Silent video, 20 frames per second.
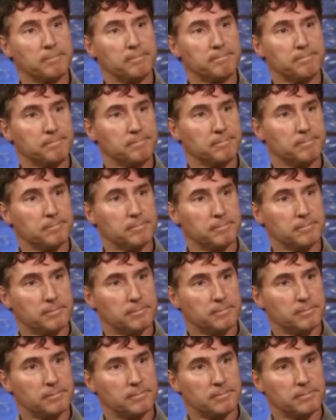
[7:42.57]
Last
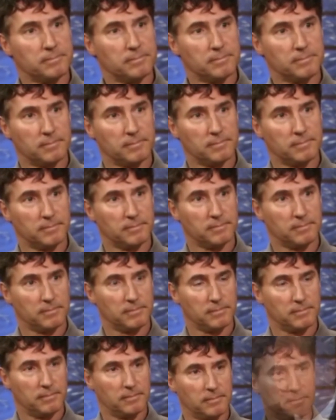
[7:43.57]
question, the cost to
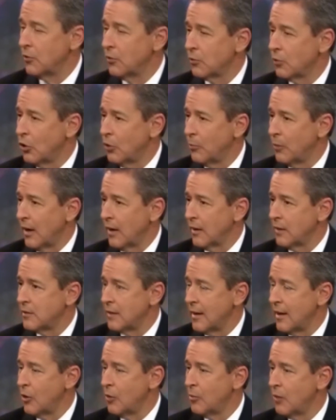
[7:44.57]
build these robots.
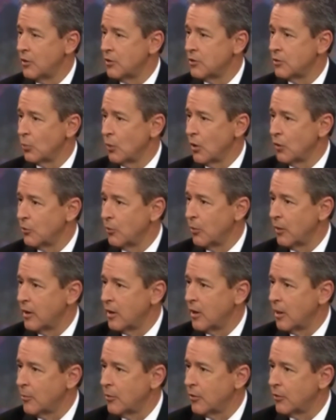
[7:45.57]
How much and where's the money
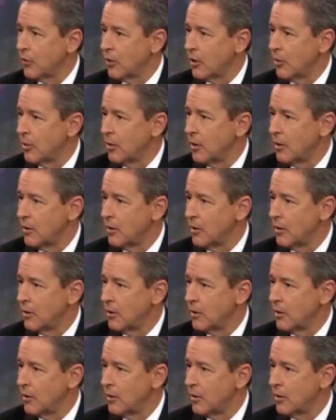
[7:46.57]
coming from?